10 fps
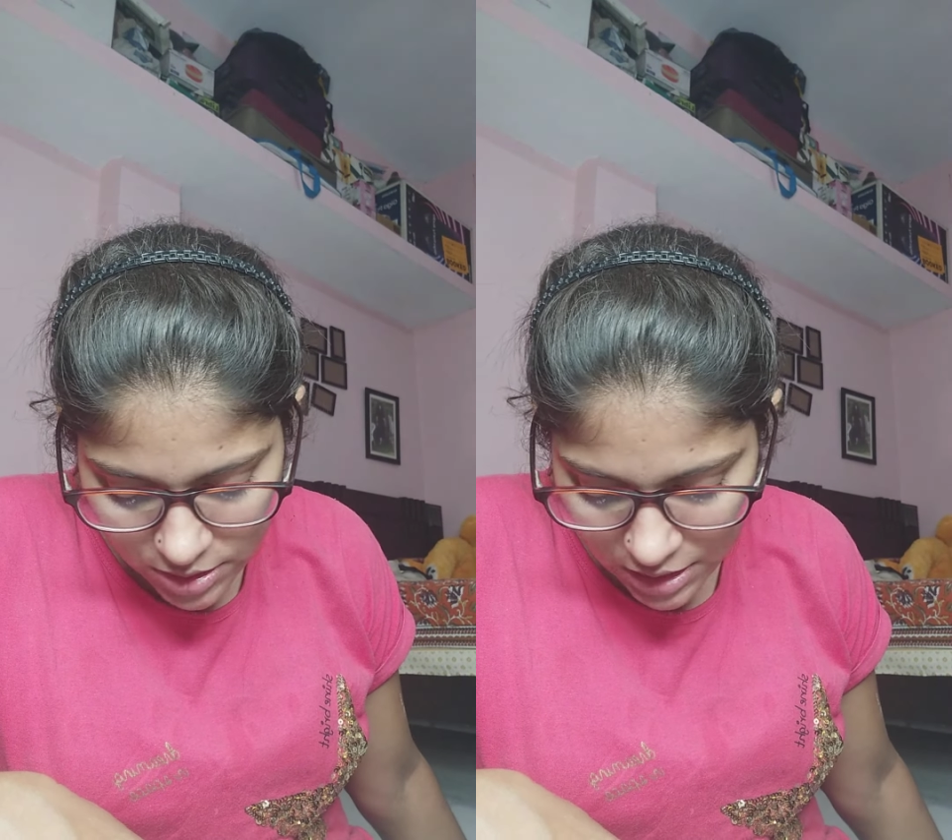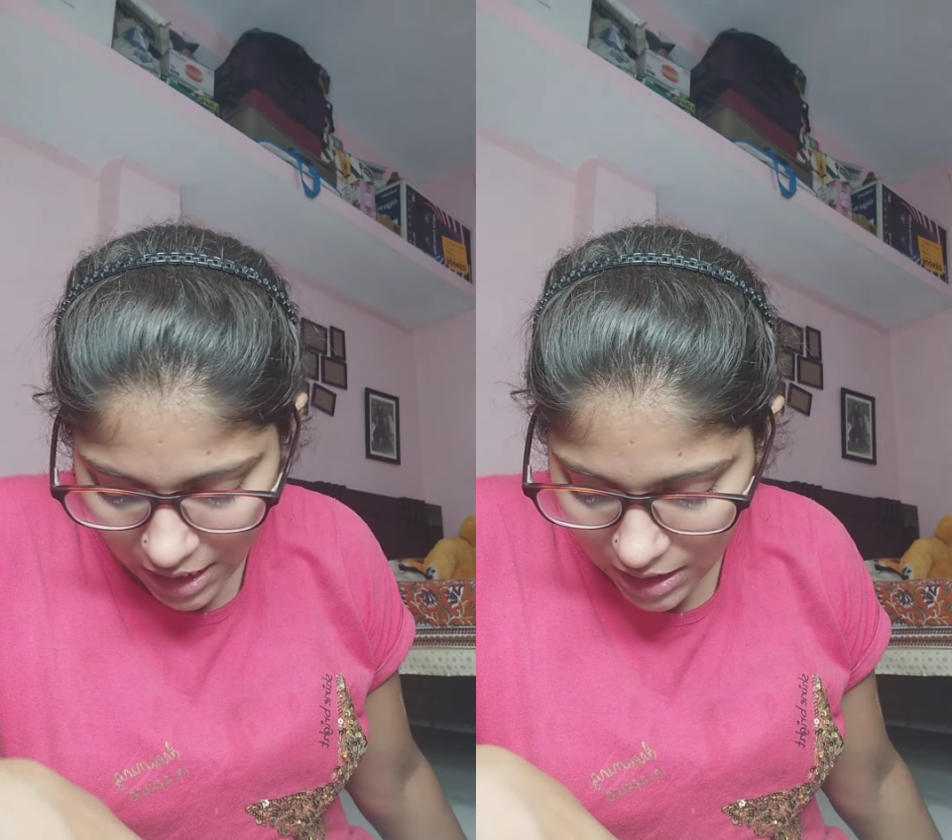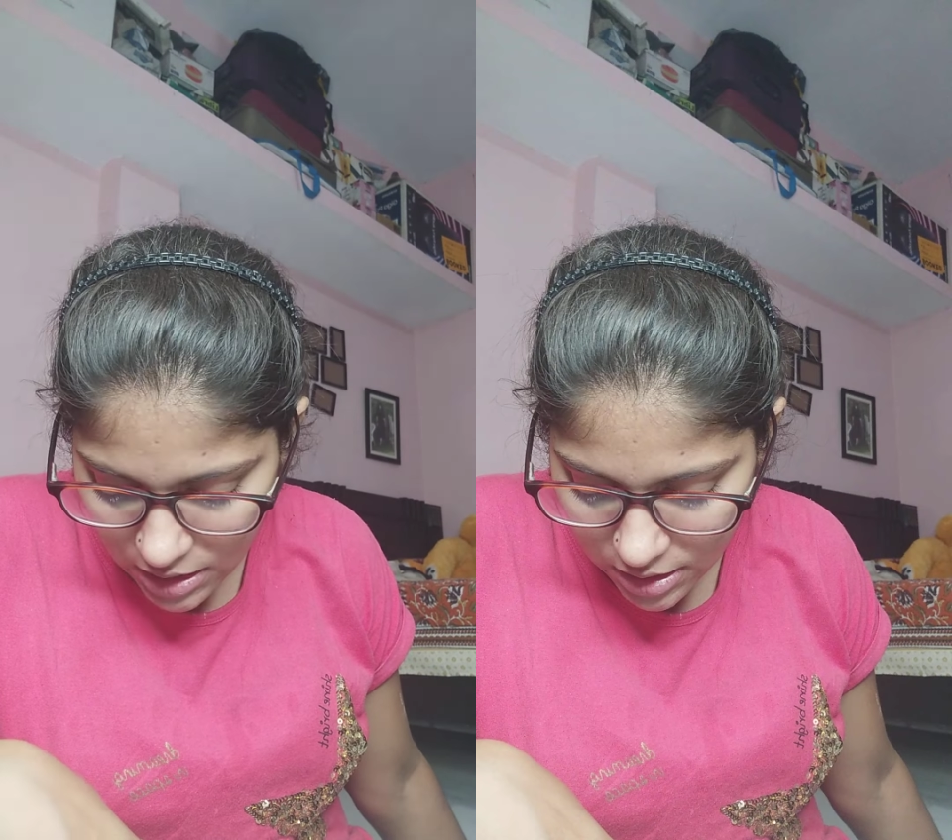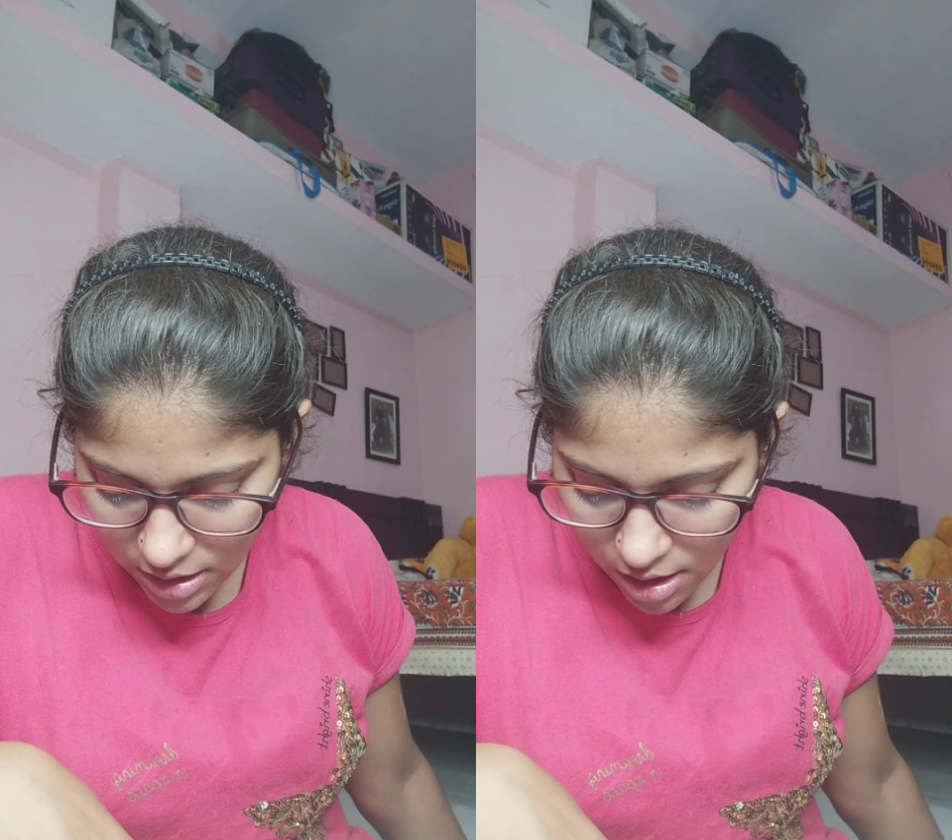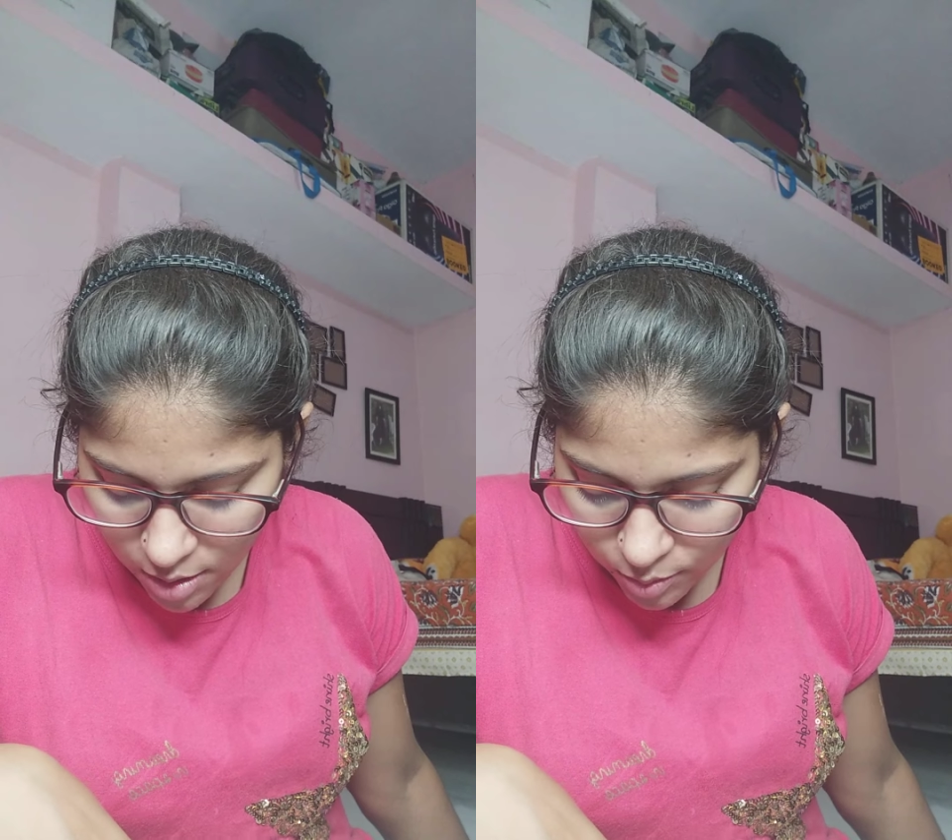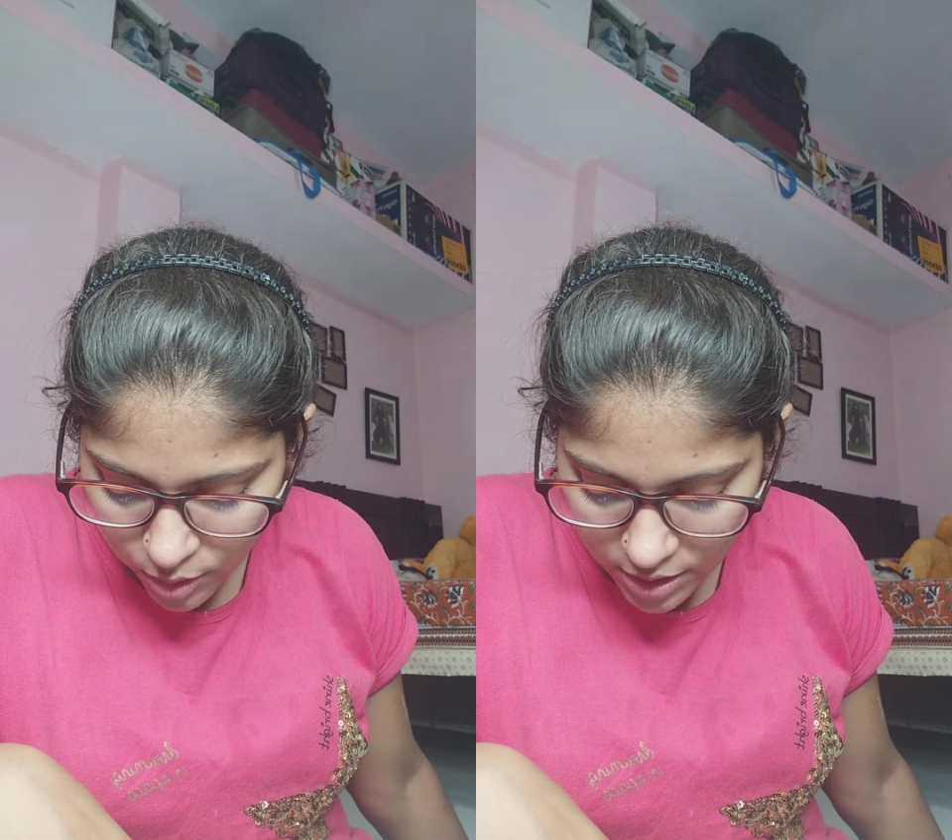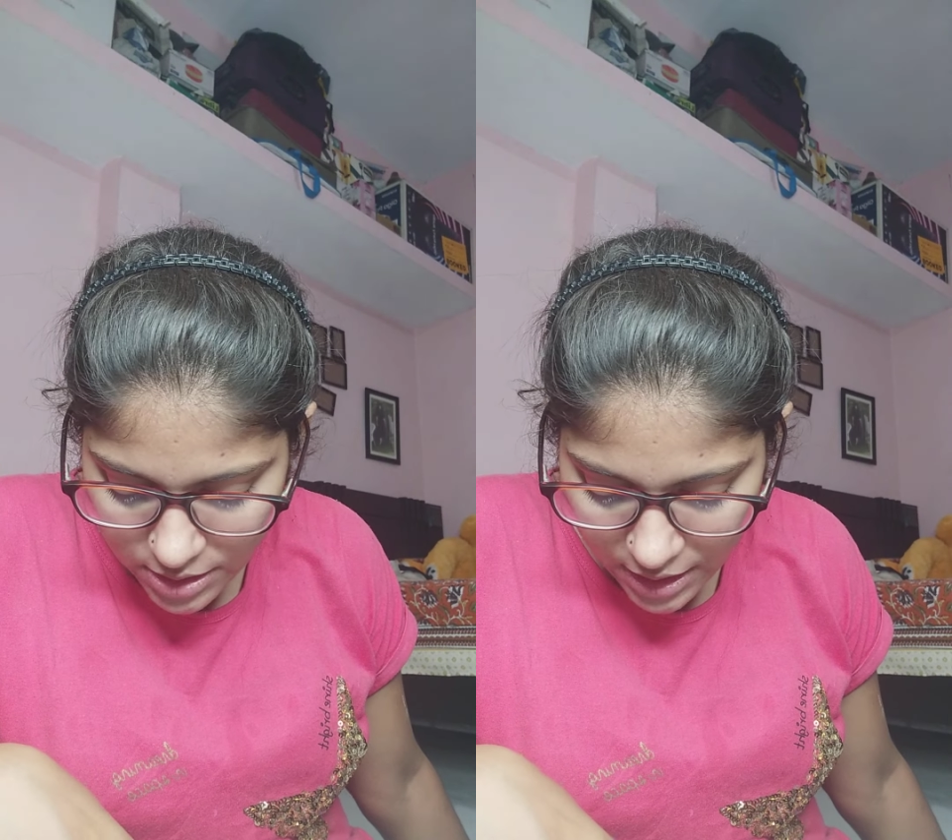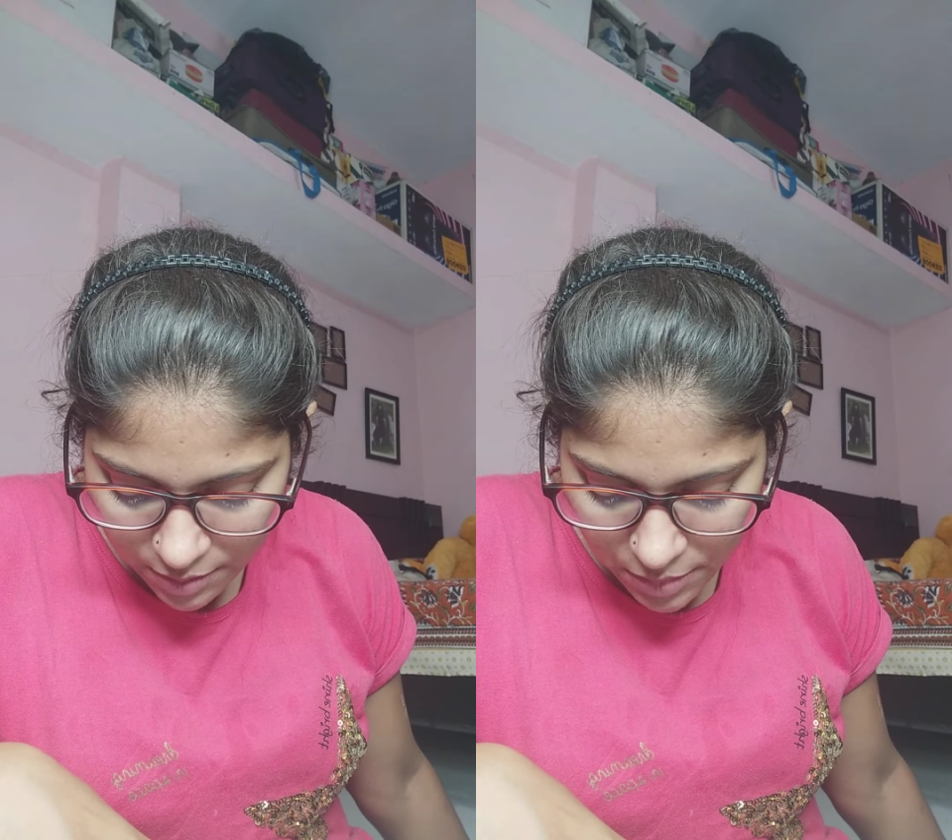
like birds and